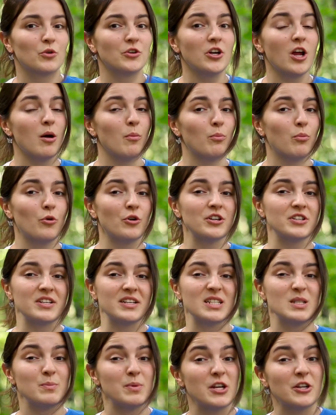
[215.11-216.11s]
were not born
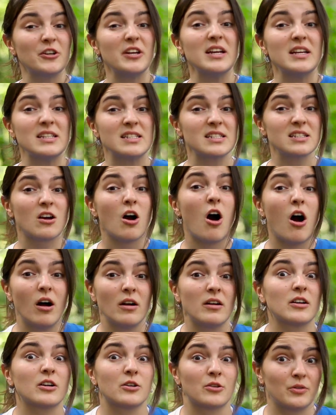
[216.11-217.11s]
to experience
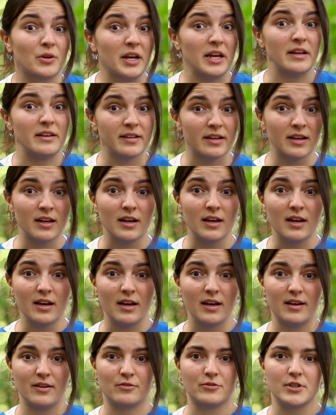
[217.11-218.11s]
concrete
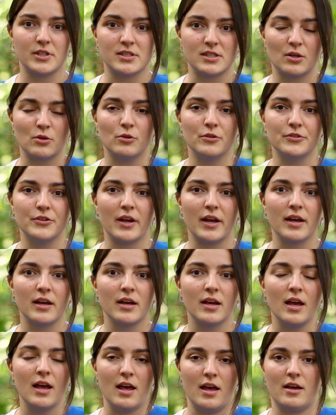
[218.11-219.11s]
every single day.
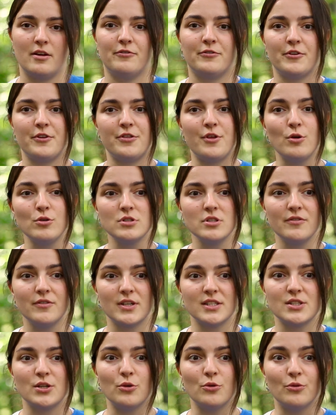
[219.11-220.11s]
And for those of
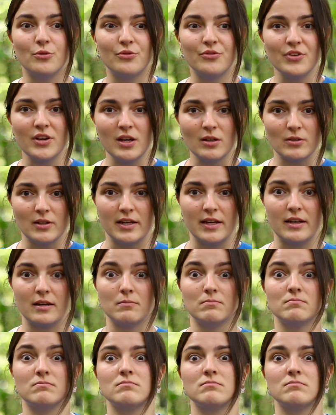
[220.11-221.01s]
us who feel it,